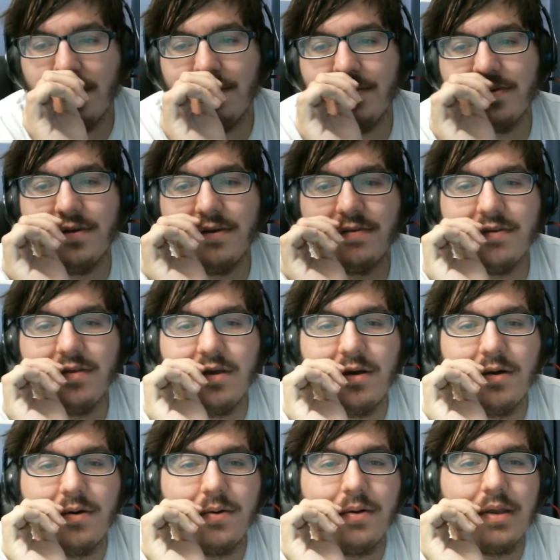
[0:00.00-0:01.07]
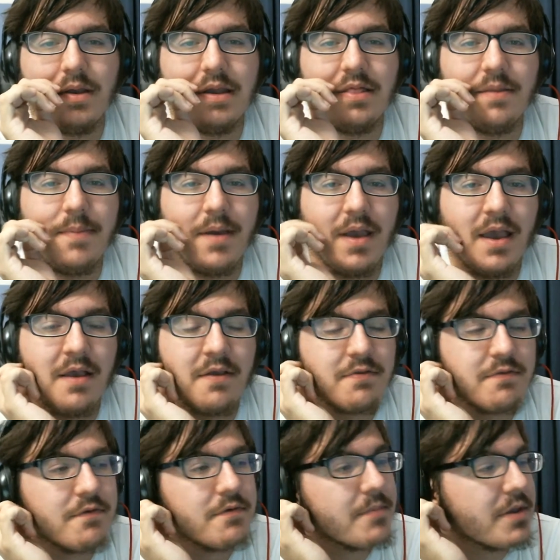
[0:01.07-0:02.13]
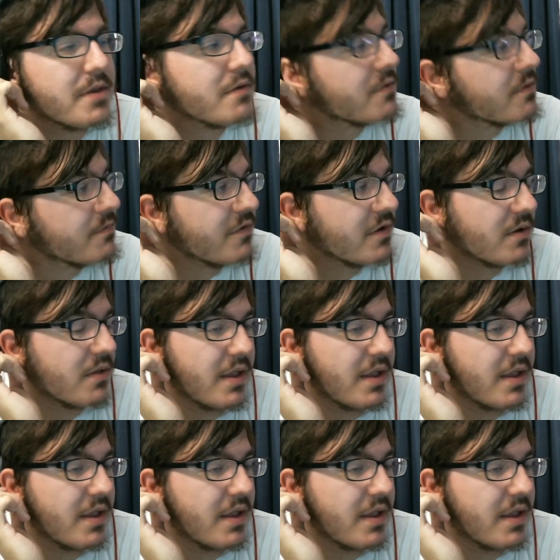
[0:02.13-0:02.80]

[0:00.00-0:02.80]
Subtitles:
But seriously though, in the past on my YouTube channel,